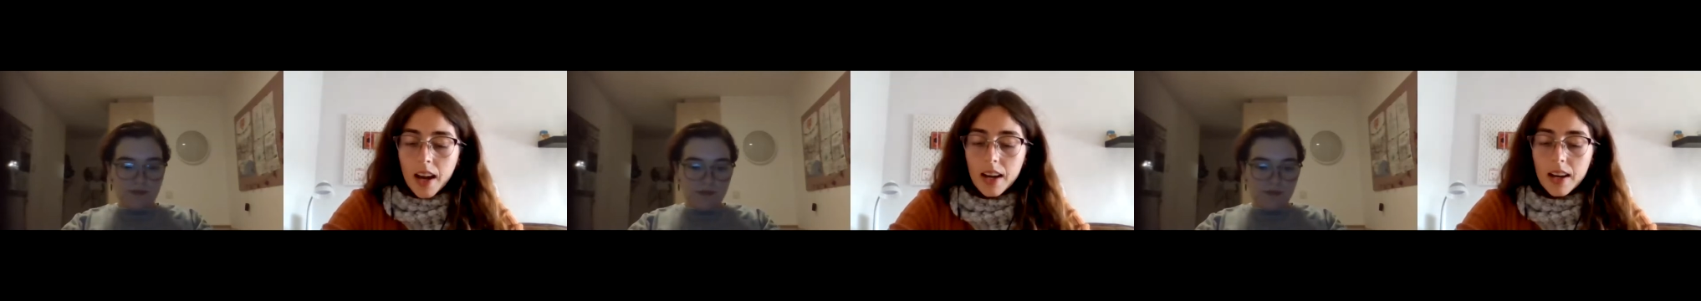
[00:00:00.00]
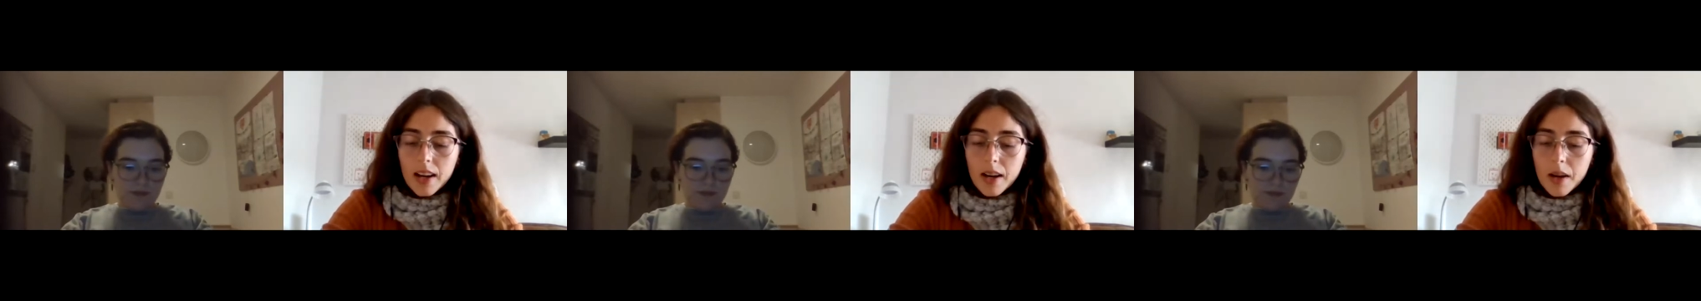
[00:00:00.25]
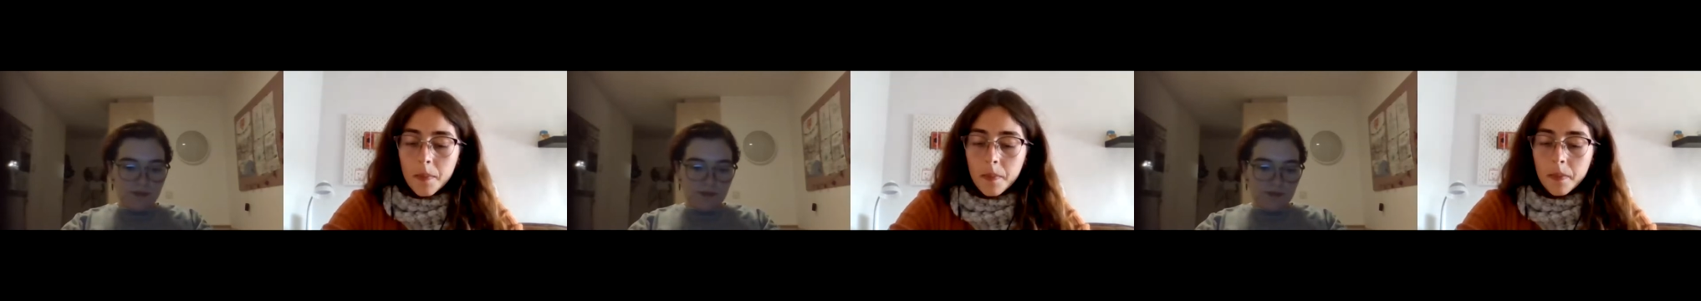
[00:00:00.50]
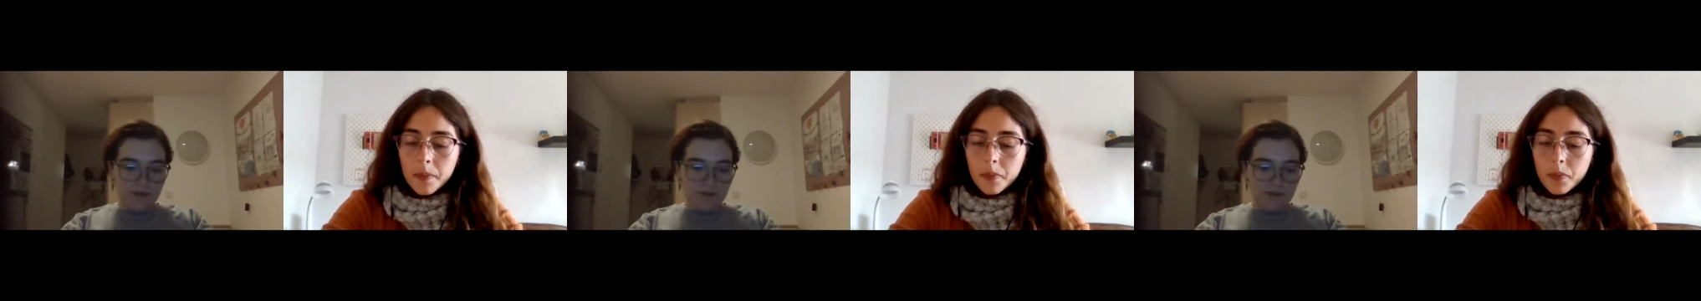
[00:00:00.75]

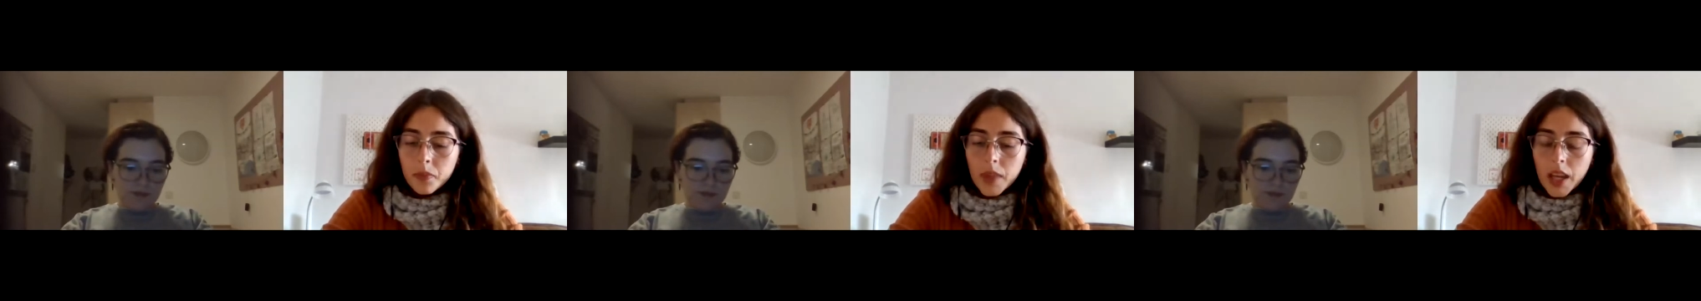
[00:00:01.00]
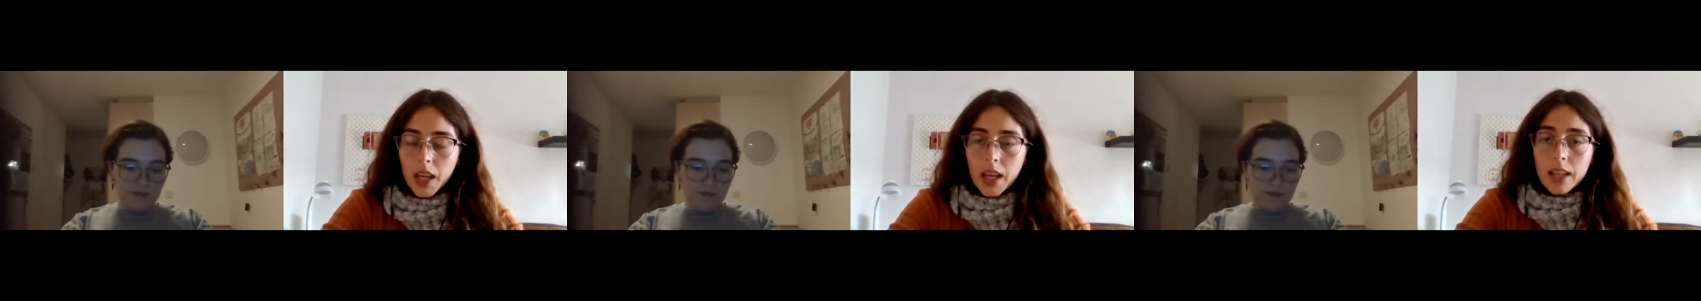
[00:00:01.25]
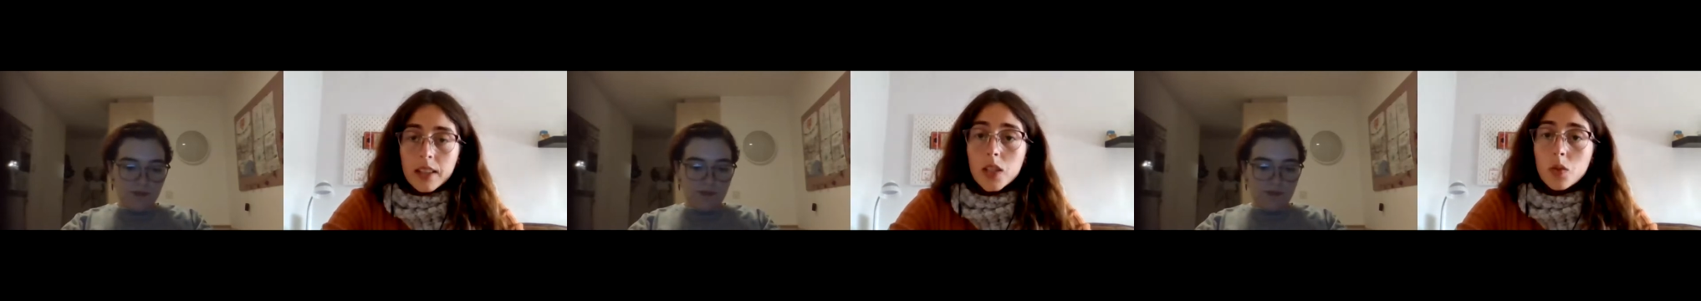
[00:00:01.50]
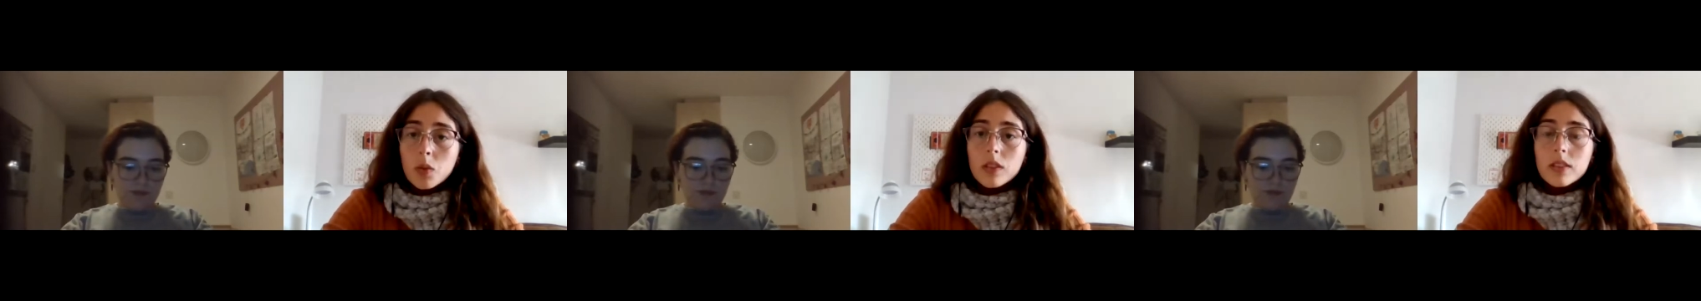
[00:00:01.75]
Speaker 1: Um,
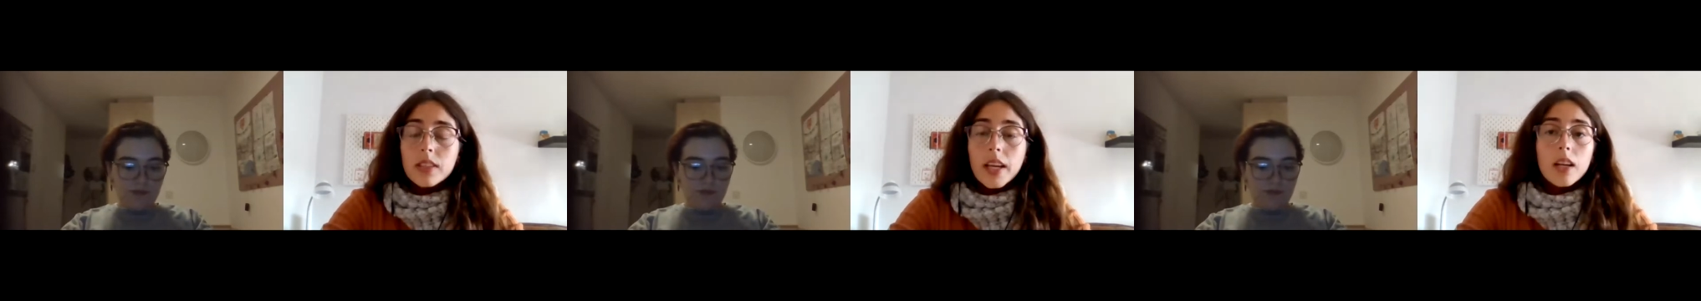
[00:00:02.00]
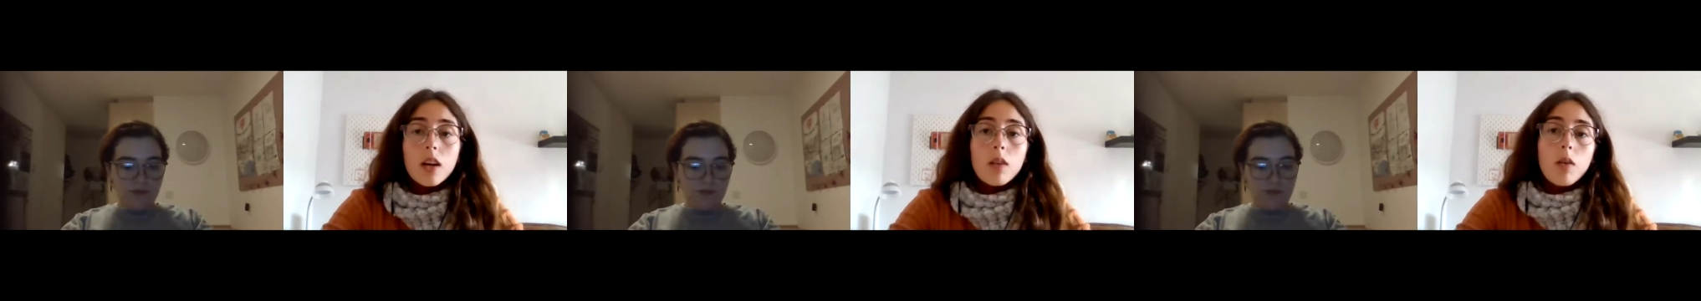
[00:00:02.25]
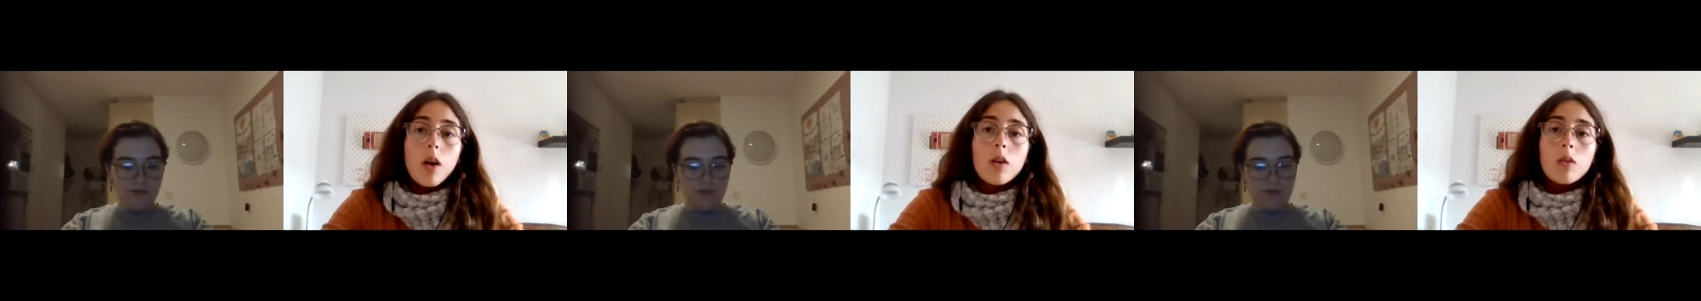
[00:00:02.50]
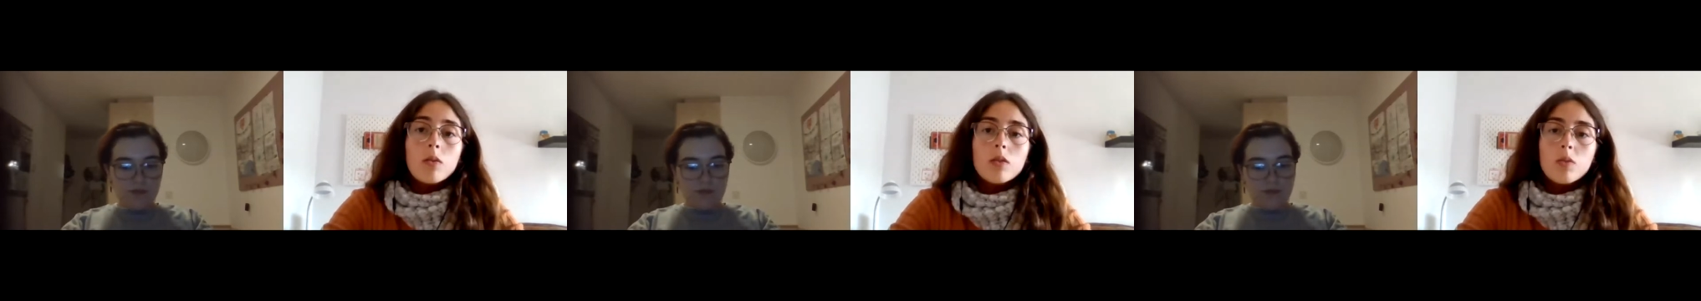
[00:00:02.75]
this will take
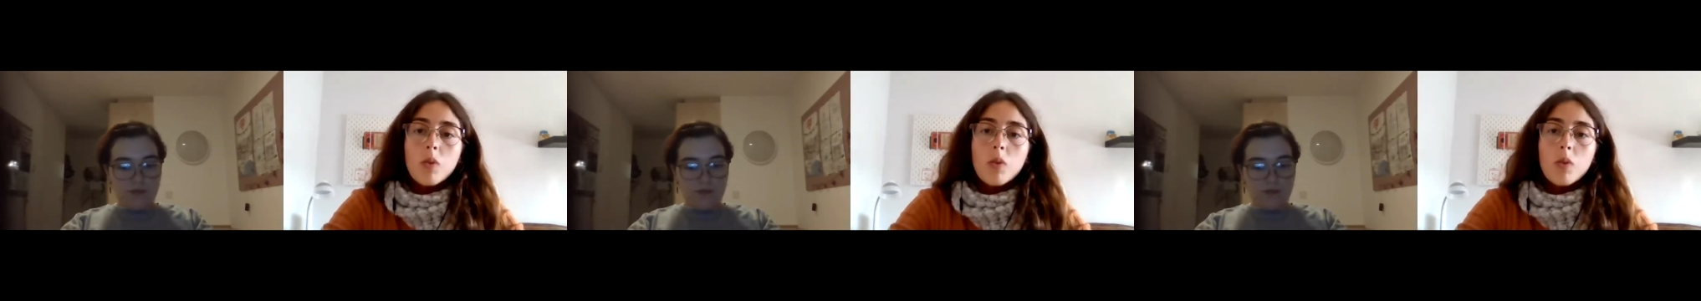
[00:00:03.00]
around